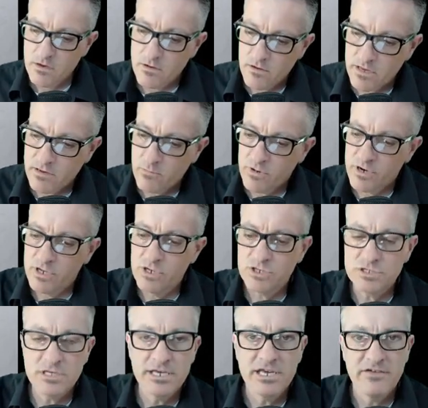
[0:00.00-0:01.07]
Okay, we're
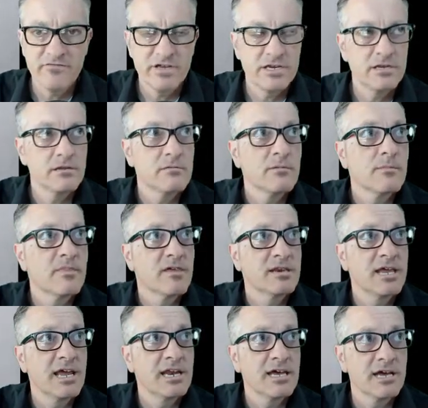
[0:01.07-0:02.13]
usually given the
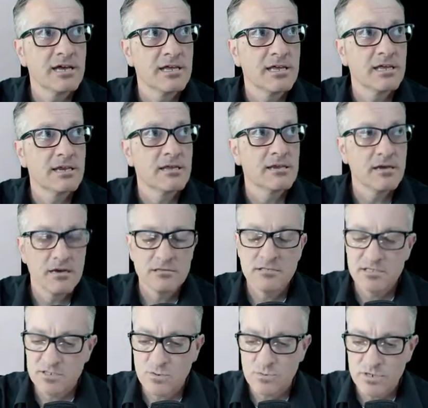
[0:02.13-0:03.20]
data in an
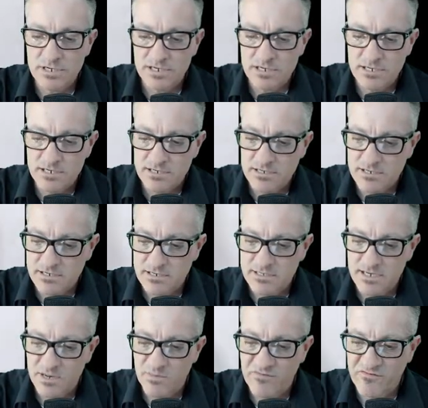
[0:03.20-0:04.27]
unsorted
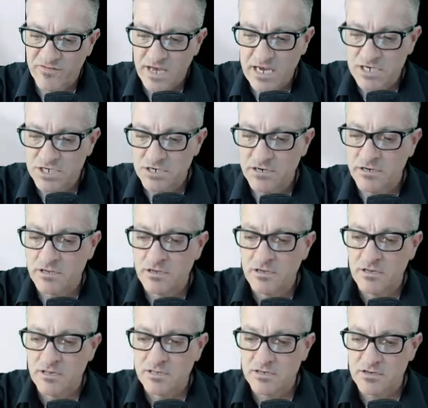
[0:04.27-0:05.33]
type of fashion.
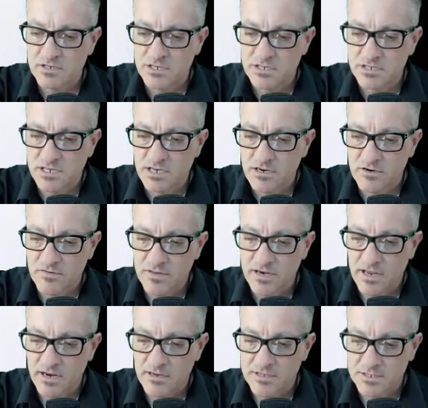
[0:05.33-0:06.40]
So as you see here, the
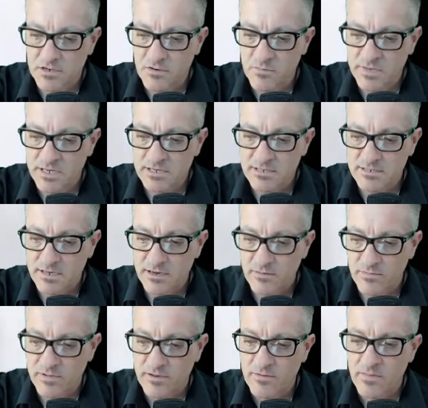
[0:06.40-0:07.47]
data is all mixed
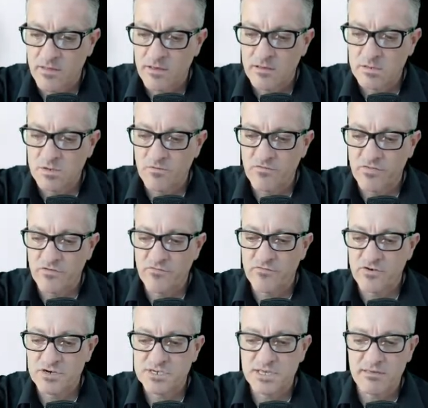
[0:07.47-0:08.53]
up. So the
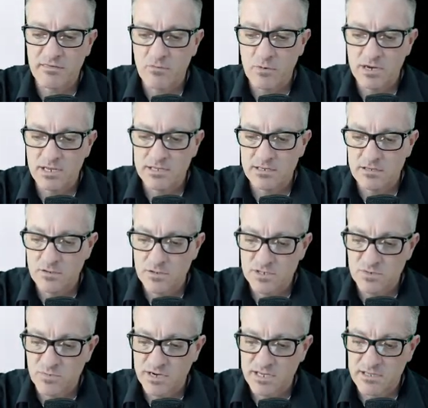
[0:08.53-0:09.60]
first thing that we need to do
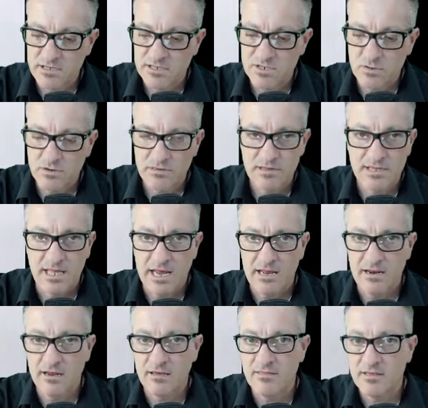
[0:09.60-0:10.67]
is we need to sort the
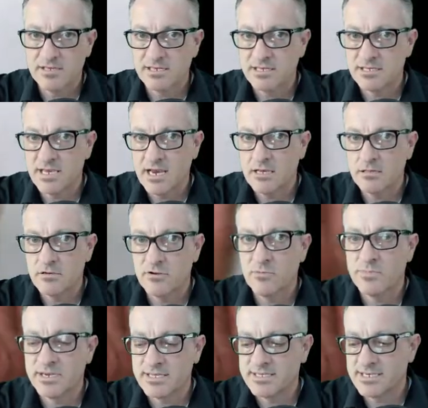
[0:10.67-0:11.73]
data. This can take a little
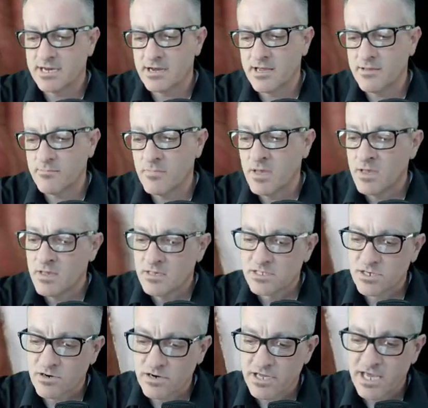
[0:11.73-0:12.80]
bit of time,
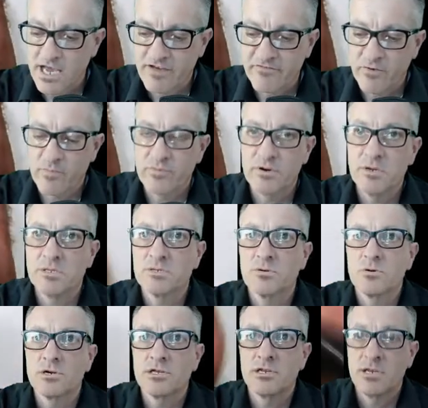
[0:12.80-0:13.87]
so I already have it
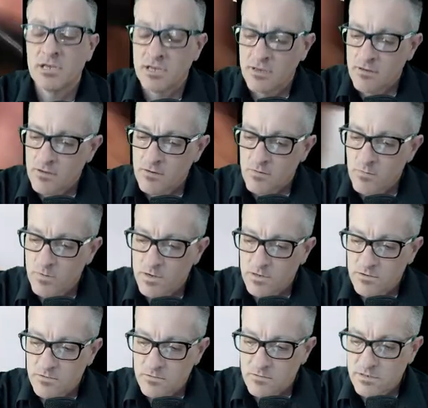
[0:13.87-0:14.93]
pre-sorted. What we
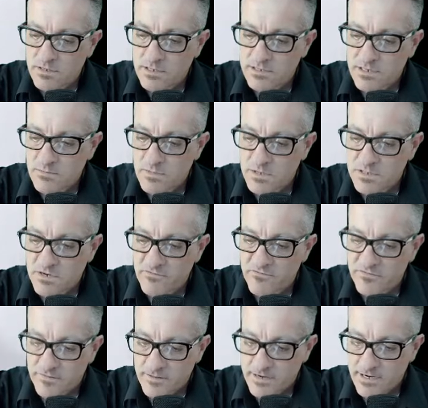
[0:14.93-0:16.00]
do is I'm going to start
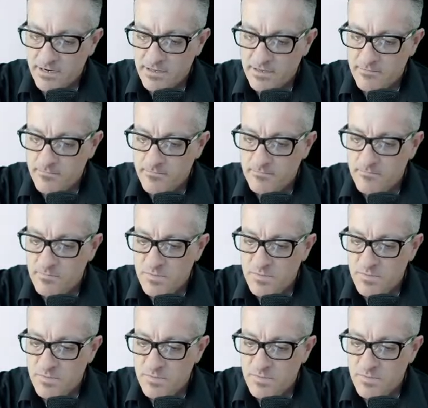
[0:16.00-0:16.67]
filling it in.